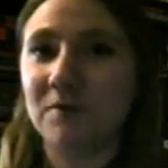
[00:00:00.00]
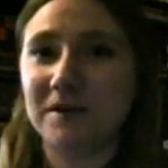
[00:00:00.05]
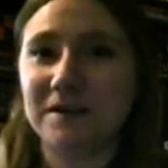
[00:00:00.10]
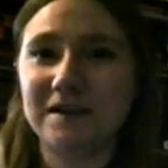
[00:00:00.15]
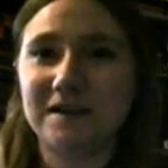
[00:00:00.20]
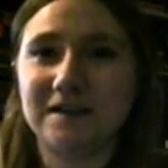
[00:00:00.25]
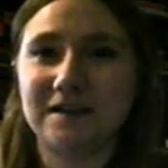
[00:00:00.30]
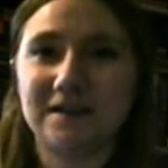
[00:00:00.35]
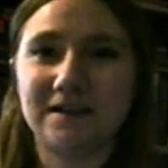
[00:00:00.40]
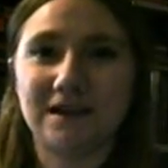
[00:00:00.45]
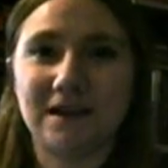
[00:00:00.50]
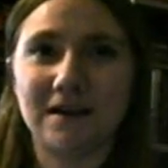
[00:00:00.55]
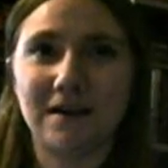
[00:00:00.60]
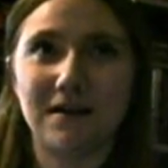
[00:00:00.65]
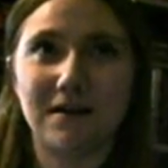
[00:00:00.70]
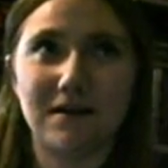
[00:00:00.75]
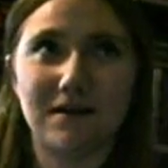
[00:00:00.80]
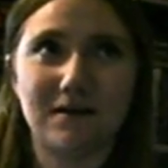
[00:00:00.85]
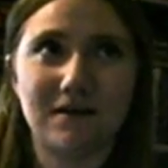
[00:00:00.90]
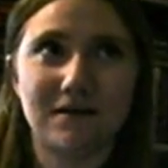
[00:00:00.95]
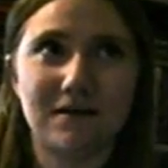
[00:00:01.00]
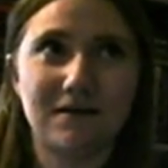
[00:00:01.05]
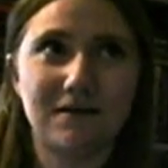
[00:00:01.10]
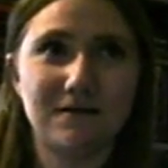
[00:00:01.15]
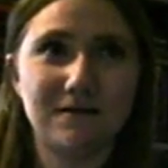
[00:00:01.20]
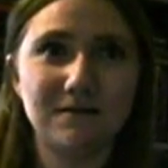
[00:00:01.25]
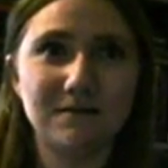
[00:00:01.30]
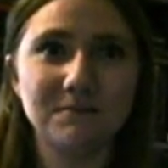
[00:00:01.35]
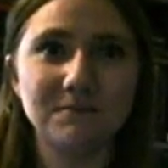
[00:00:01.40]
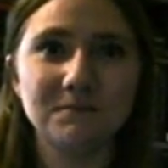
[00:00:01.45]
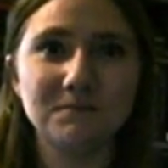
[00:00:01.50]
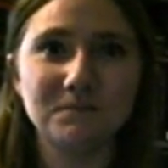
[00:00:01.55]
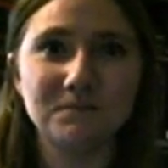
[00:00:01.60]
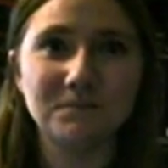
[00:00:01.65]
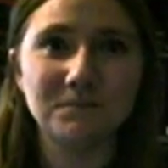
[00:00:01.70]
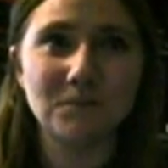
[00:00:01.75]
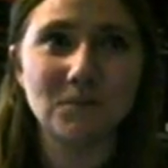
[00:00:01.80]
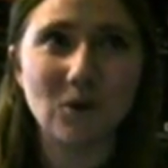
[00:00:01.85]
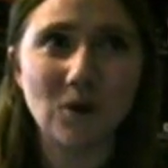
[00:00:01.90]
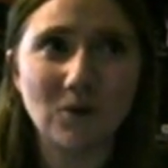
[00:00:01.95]
Basically it's like
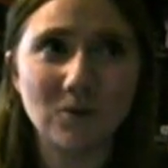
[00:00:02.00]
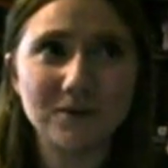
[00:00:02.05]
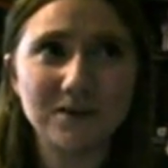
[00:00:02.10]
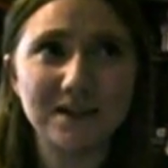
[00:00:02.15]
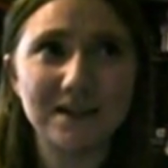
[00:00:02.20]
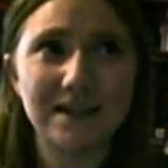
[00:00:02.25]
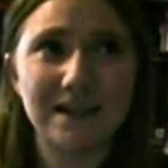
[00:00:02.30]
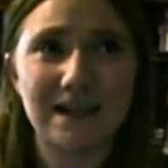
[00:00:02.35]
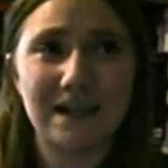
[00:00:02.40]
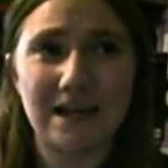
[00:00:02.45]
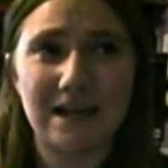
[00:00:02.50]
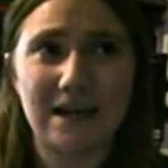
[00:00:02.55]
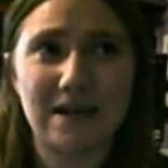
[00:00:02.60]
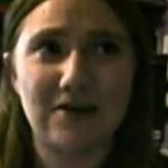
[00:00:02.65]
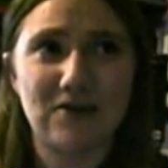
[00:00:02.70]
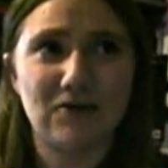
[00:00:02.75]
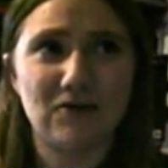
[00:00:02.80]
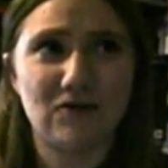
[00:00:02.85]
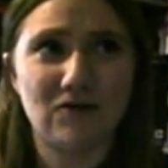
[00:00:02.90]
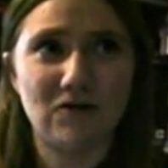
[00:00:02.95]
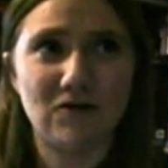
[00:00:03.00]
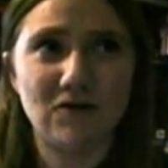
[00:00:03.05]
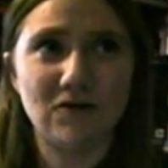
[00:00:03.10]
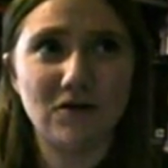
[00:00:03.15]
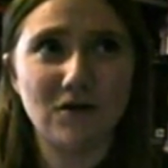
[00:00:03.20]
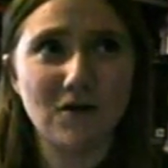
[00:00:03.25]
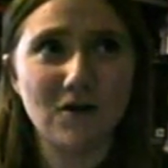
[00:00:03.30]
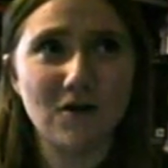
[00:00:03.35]
almost like an AU